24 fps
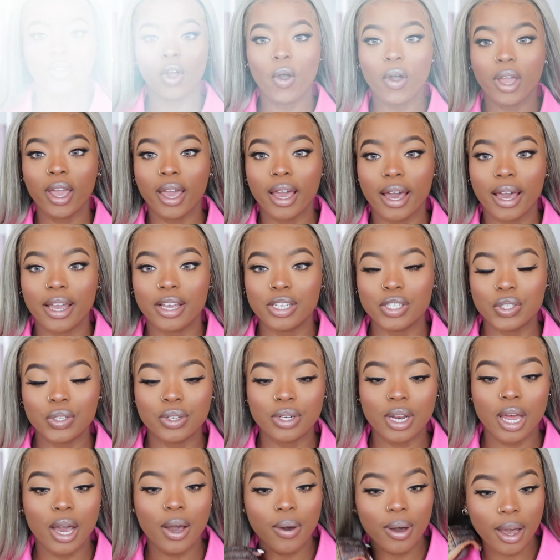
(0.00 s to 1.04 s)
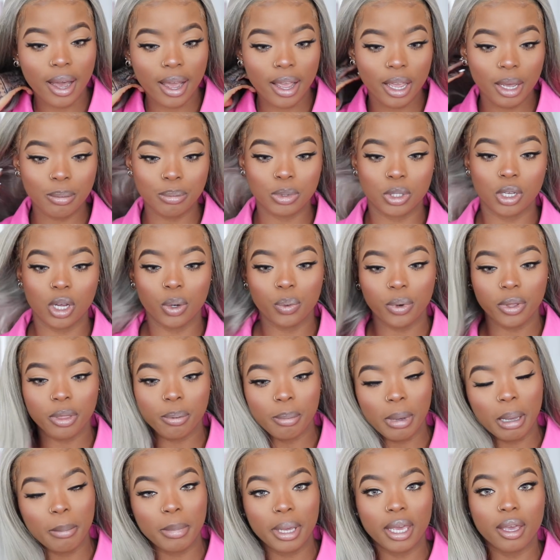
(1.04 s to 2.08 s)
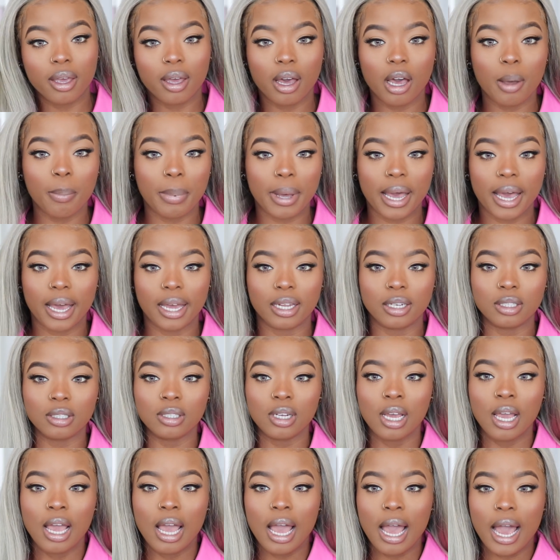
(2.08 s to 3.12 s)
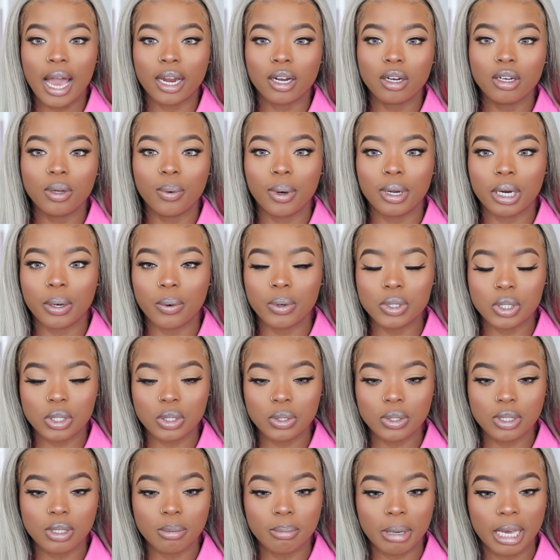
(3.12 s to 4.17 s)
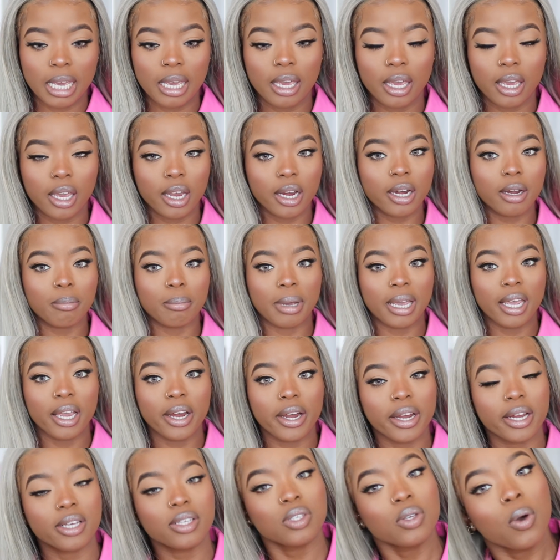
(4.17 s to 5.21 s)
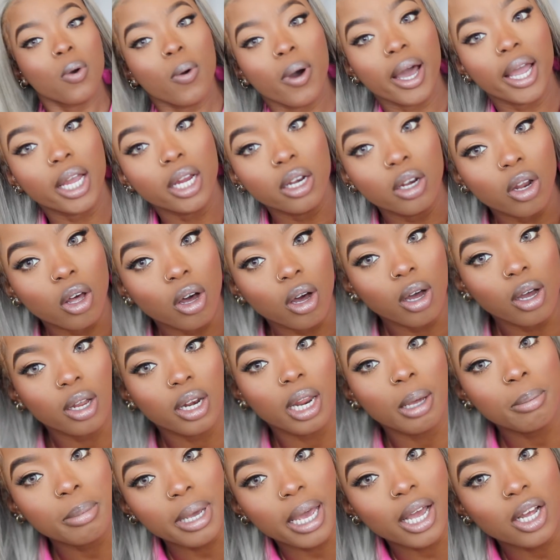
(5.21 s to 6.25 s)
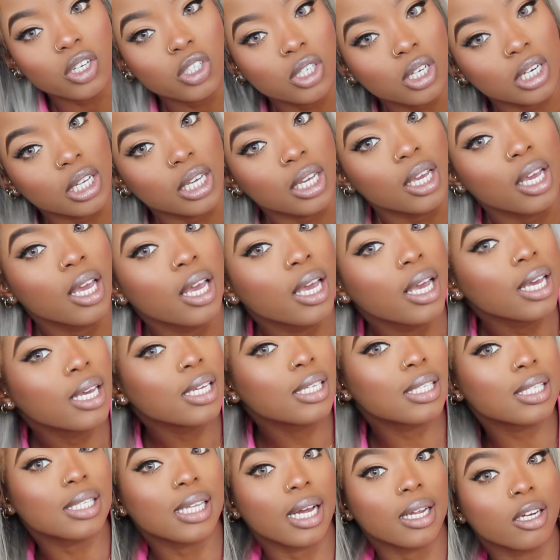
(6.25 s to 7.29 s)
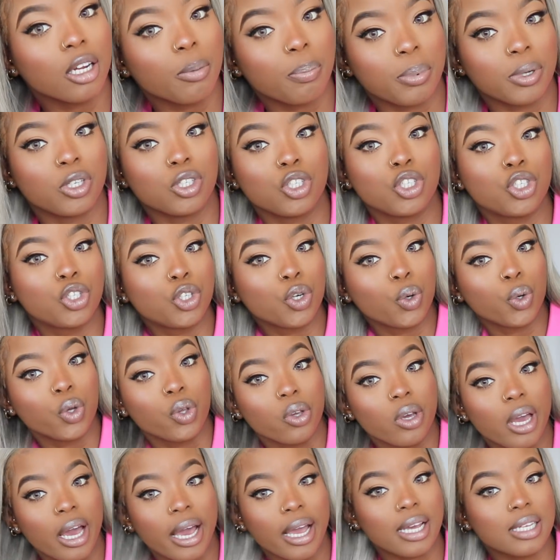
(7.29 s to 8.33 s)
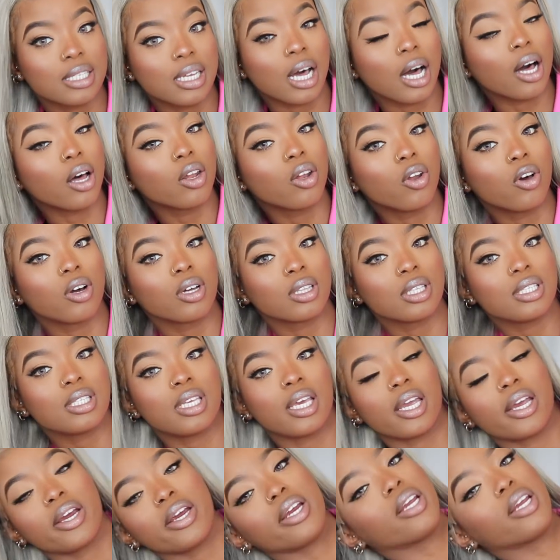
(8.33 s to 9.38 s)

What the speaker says: Okay guys, so now I am done with my makeup and I don't know what I want to do to my hair. My hair is quite long. Let me actually stand up and show you guys how long this hair